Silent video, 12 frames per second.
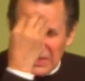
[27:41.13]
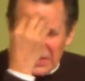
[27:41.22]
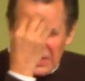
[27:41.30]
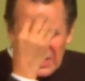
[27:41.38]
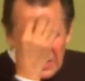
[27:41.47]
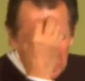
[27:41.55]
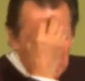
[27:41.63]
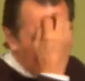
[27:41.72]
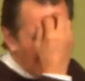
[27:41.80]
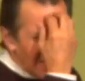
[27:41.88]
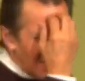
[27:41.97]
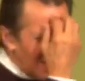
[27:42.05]
in his
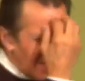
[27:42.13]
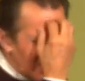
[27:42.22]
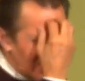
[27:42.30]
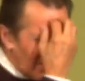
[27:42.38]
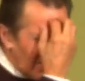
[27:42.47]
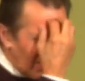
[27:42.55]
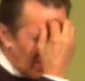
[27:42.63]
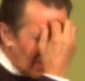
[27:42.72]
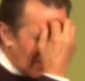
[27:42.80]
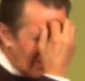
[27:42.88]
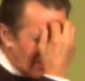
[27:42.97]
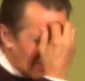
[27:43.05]
mind and in his inner
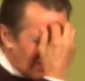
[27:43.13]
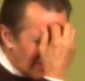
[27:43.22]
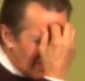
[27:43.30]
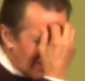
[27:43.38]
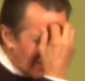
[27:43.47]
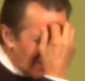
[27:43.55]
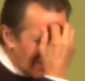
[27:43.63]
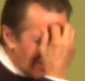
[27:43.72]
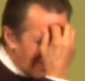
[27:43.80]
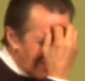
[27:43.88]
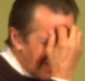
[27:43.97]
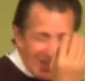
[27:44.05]
heart.
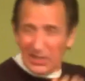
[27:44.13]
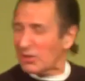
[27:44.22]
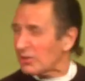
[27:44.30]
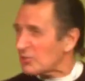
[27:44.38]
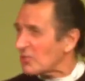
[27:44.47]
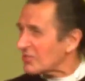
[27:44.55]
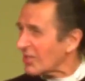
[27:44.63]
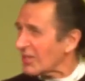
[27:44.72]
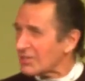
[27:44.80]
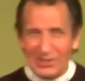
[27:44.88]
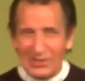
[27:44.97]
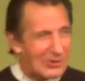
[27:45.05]
And it looked just
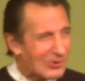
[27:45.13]
like you.